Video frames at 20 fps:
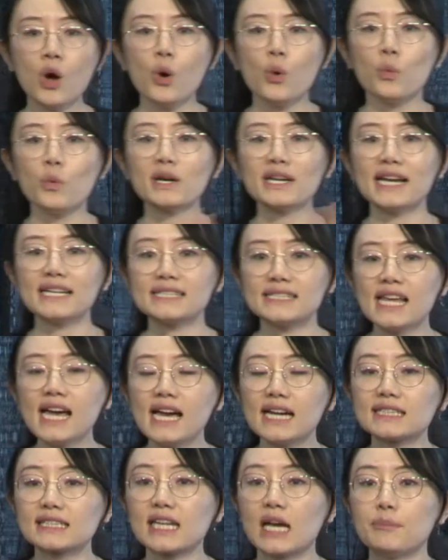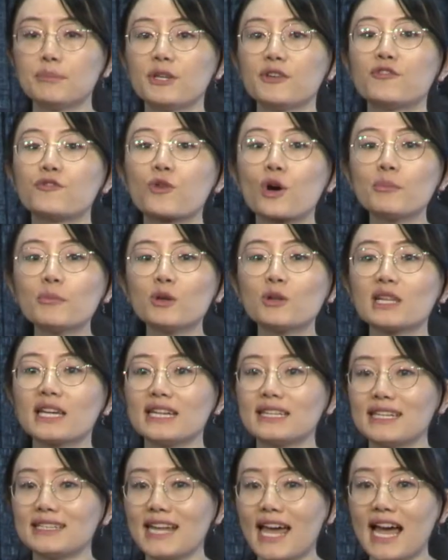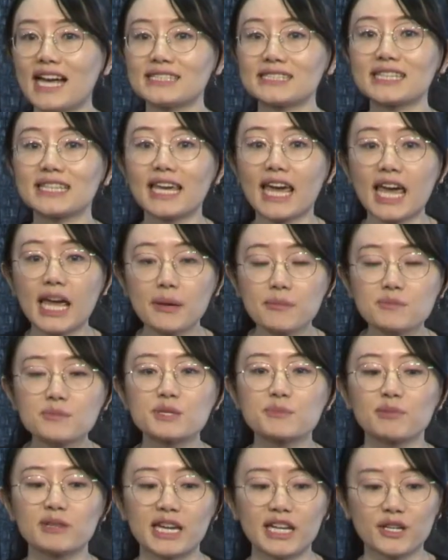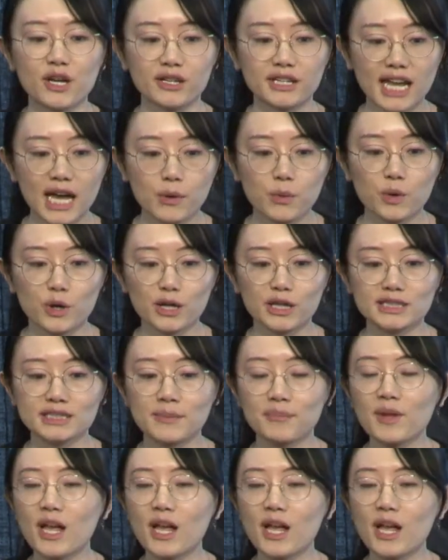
What I said can be formulated as games played on networks.